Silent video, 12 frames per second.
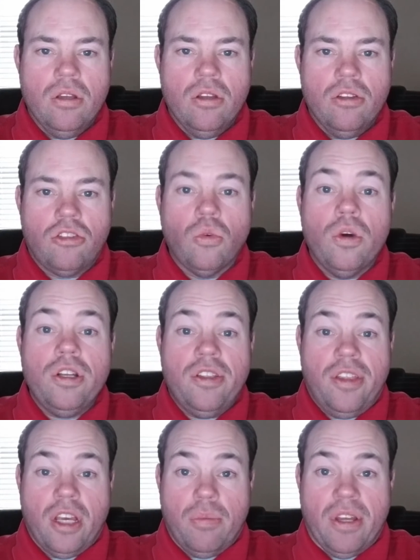So what do you
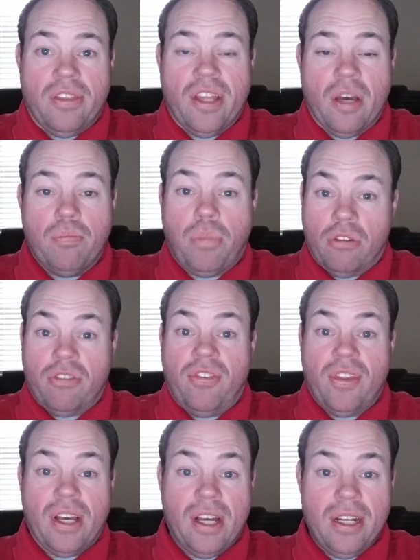think about that? Perfect
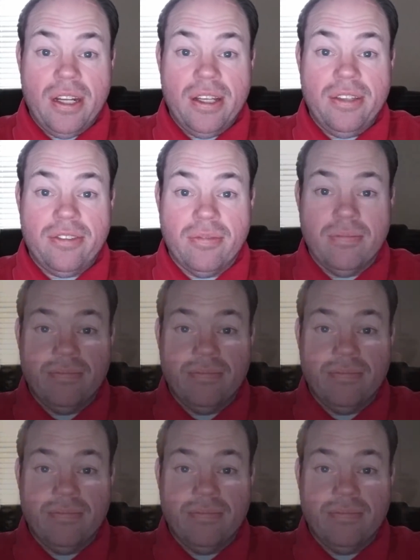for the holidays?